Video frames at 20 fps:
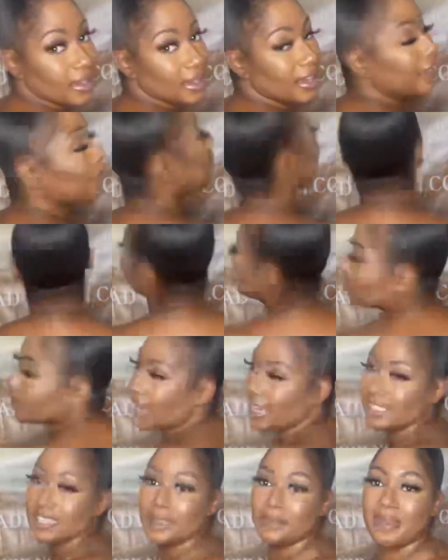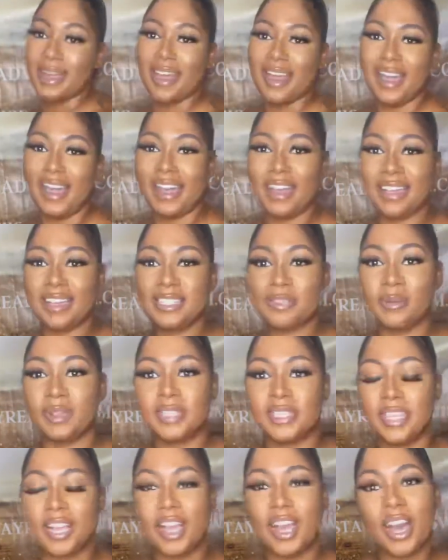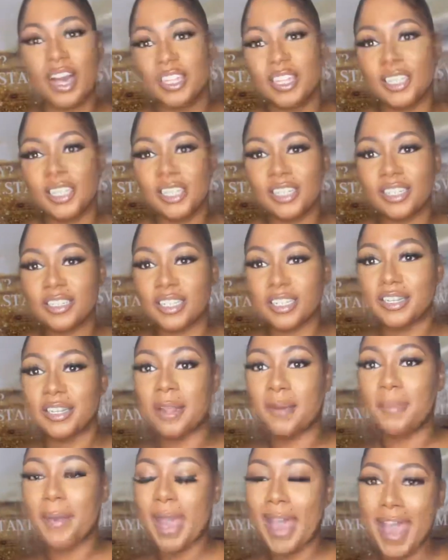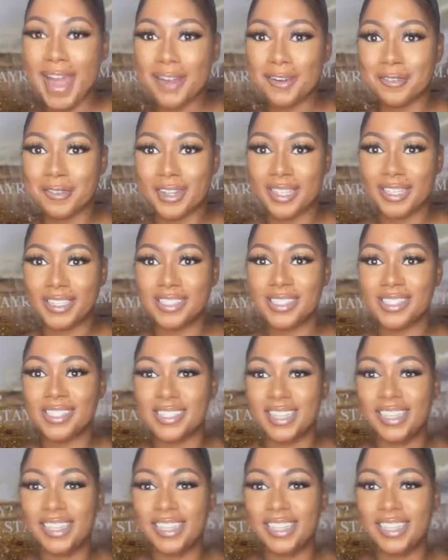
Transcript: And what attracted my eyes was the colors and the patterns.